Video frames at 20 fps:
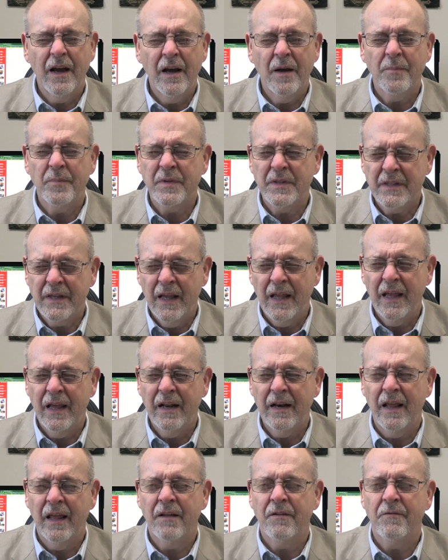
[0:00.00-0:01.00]

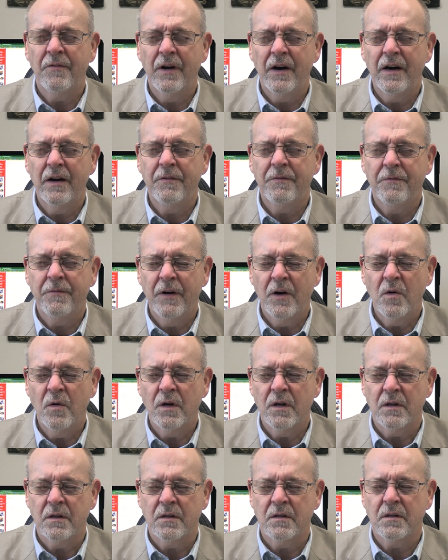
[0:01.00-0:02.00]
upset and very
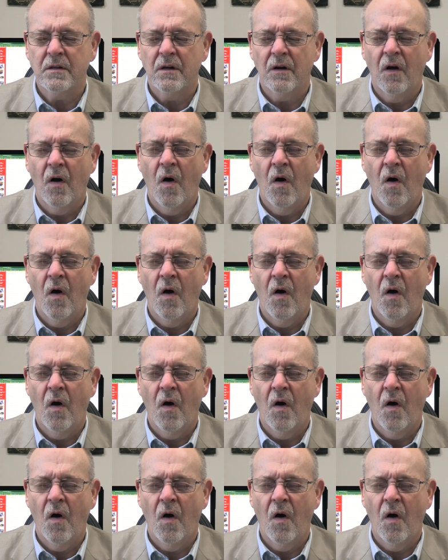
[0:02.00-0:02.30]
focused